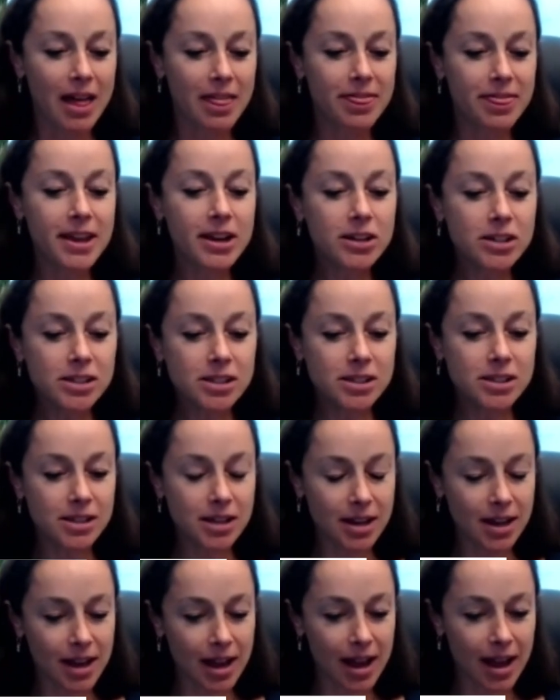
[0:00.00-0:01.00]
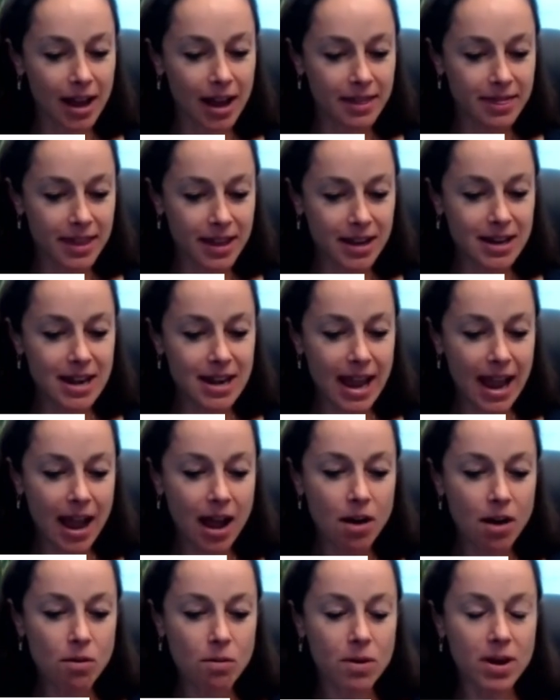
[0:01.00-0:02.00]
there's i think
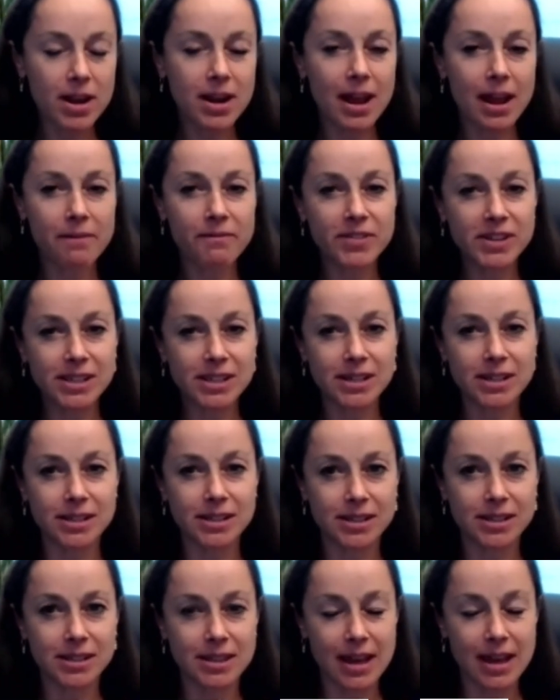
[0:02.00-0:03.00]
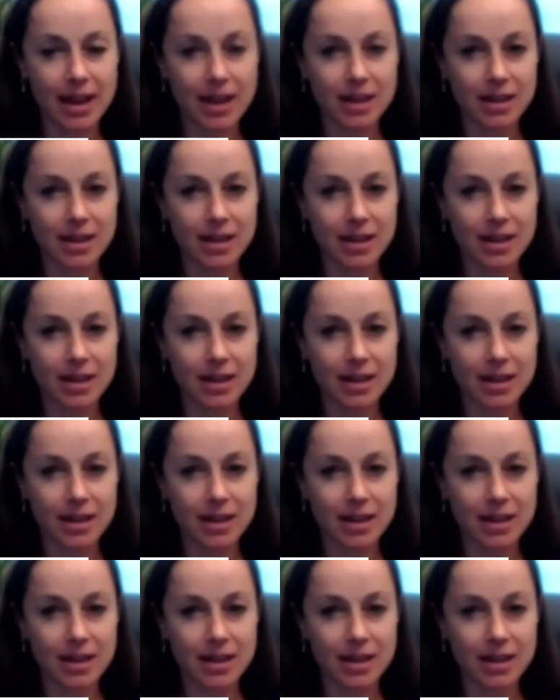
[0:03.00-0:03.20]
now an emphasis that